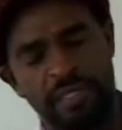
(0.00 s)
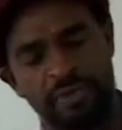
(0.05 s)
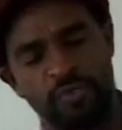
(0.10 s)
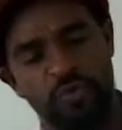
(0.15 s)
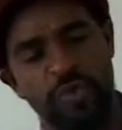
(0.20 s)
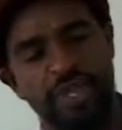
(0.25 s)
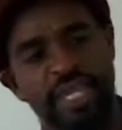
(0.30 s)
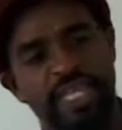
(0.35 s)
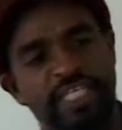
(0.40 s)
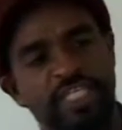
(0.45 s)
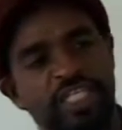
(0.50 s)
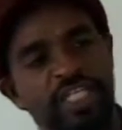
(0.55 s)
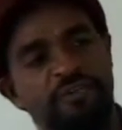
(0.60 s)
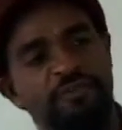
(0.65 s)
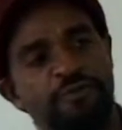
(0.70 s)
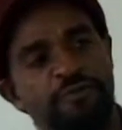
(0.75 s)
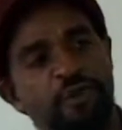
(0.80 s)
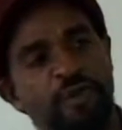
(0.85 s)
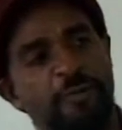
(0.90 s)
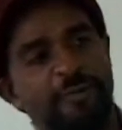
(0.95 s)

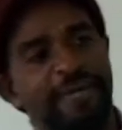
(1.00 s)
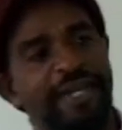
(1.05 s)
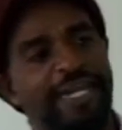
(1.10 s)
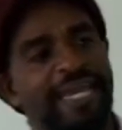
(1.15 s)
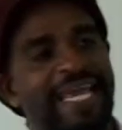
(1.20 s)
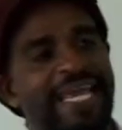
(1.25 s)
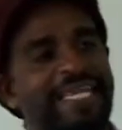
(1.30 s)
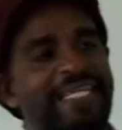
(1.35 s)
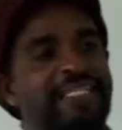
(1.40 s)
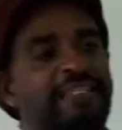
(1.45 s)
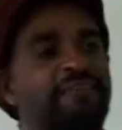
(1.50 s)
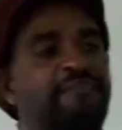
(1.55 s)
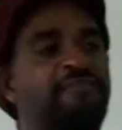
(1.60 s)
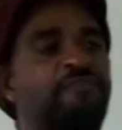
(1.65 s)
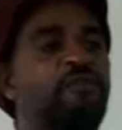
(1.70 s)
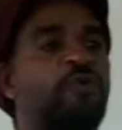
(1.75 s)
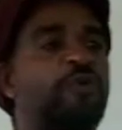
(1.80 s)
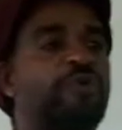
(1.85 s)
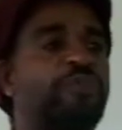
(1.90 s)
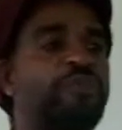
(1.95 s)
ranging from
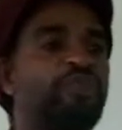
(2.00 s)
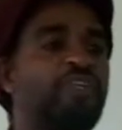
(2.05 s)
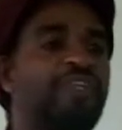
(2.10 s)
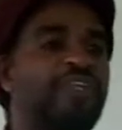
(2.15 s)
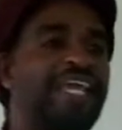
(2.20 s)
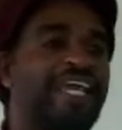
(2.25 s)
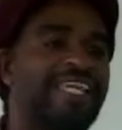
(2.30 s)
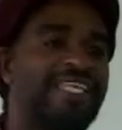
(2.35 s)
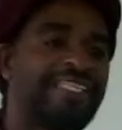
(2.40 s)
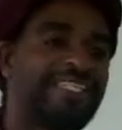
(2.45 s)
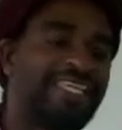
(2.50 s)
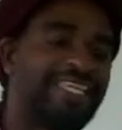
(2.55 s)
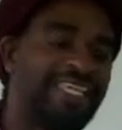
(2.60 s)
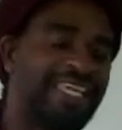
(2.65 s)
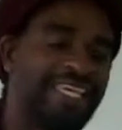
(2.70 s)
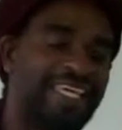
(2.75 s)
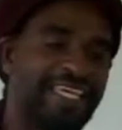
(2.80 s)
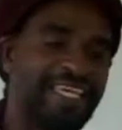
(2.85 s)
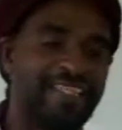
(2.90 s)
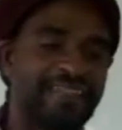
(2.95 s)
94 to
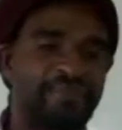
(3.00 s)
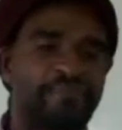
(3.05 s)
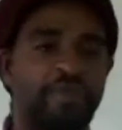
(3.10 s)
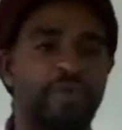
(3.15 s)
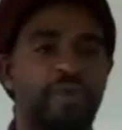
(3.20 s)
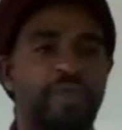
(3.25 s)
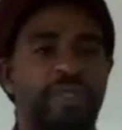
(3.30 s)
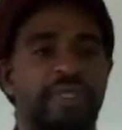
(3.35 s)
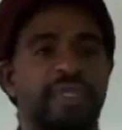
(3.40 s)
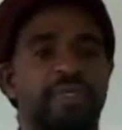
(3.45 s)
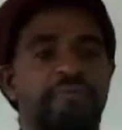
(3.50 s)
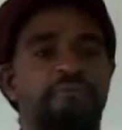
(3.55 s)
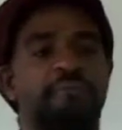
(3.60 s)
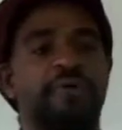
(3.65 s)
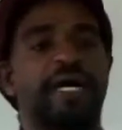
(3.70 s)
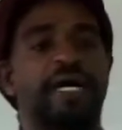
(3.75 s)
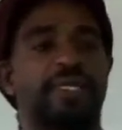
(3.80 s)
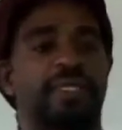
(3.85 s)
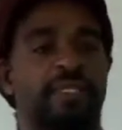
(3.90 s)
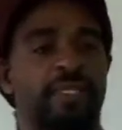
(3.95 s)
98%
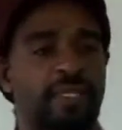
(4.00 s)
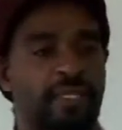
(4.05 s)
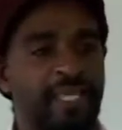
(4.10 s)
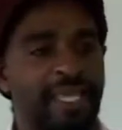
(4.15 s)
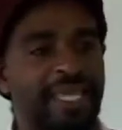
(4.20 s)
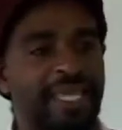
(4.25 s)
passes